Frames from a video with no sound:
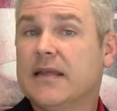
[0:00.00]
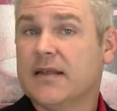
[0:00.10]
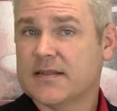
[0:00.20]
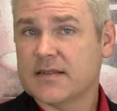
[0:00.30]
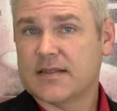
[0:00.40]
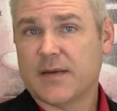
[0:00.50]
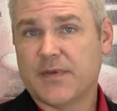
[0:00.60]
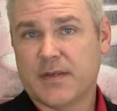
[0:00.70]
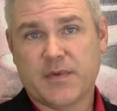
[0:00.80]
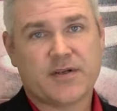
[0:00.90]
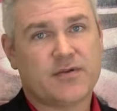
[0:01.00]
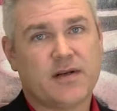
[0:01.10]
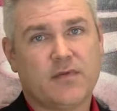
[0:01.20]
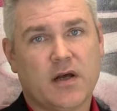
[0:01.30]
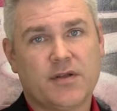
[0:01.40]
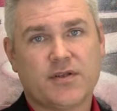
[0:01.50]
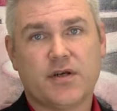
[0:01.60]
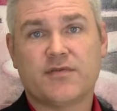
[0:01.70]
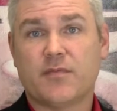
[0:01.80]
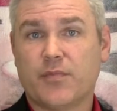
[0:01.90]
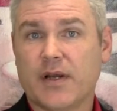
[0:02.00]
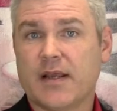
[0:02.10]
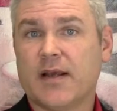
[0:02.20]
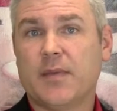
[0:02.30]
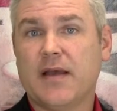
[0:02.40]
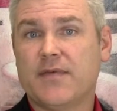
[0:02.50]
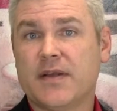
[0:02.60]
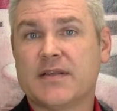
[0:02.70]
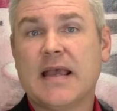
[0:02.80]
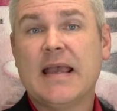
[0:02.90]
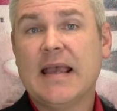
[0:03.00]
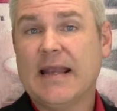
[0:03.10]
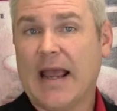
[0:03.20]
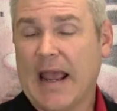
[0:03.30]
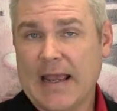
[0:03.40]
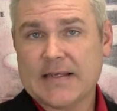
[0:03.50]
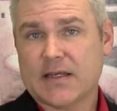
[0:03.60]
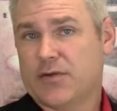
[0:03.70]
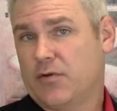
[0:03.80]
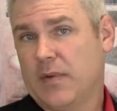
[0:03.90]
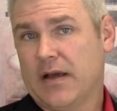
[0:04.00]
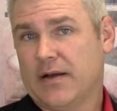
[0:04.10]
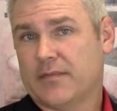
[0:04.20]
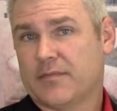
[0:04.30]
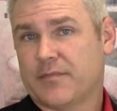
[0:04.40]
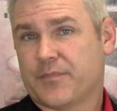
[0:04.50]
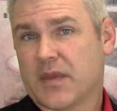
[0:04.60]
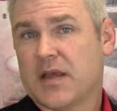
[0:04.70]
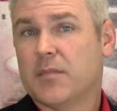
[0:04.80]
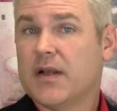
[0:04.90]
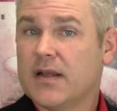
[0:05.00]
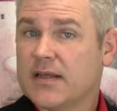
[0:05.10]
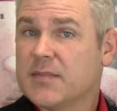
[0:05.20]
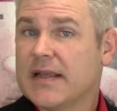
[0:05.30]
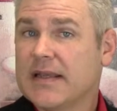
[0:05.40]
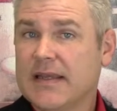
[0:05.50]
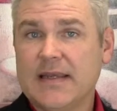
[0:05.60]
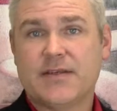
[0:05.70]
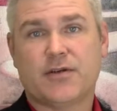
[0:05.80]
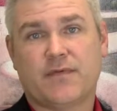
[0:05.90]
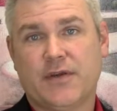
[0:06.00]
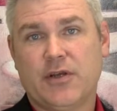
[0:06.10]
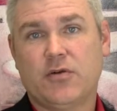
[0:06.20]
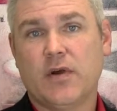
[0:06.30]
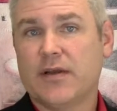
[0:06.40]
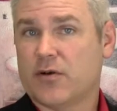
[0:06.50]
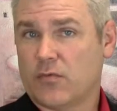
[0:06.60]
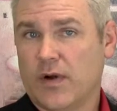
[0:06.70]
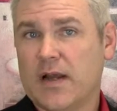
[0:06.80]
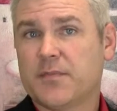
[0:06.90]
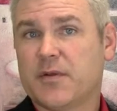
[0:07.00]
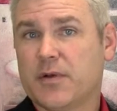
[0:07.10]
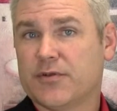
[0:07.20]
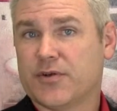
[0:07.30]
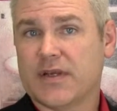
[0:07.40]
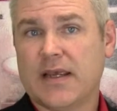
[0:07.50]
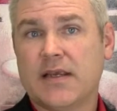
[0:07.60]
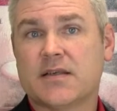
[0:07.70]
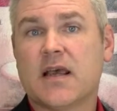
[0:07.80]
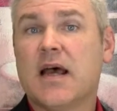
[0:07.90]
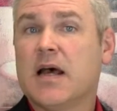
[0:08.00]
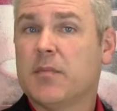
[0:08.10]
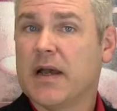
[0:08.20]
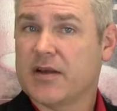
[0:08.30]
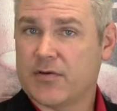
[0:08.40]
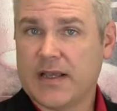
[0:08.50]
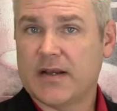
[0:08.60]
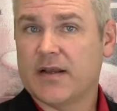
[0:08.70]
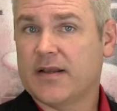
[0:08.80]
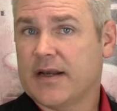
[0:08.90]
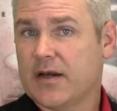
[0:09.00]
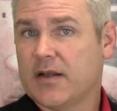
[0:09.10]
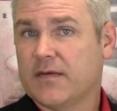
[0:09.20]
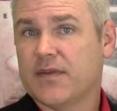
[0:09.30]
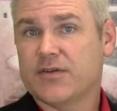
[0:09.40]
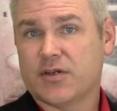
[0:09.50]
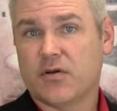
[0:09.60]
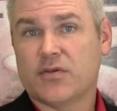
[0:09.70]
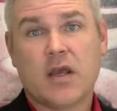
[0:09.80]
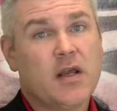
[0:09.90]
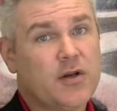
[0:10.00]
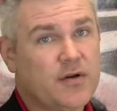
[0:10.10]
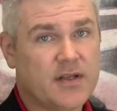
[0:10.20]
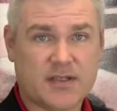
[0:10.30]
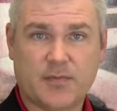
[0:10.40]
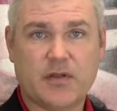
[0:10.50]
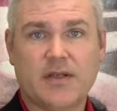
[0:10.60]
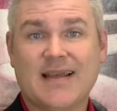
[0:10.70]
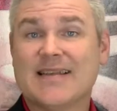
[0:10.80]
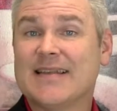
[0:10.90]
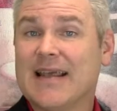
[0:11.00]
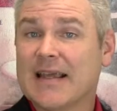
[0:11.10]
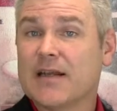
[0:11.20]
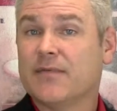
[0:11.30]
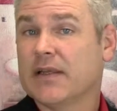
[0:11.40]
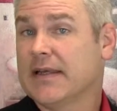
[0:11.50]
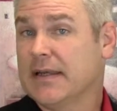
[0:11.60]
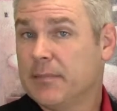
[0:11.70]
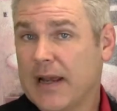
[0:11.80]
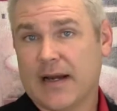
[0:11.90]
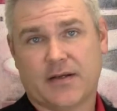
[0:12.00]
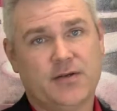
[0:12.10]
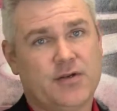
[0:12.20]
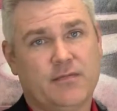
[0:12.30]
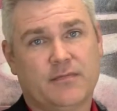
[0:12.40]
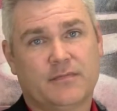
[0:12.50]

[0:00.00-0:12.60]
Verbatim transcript: It doesn't stop the administrative law judge from bringing up evidence and asking you about it, but it does make it easier for you and your rep to build your case by creating a narrative that shows your disability has negatively impacted you.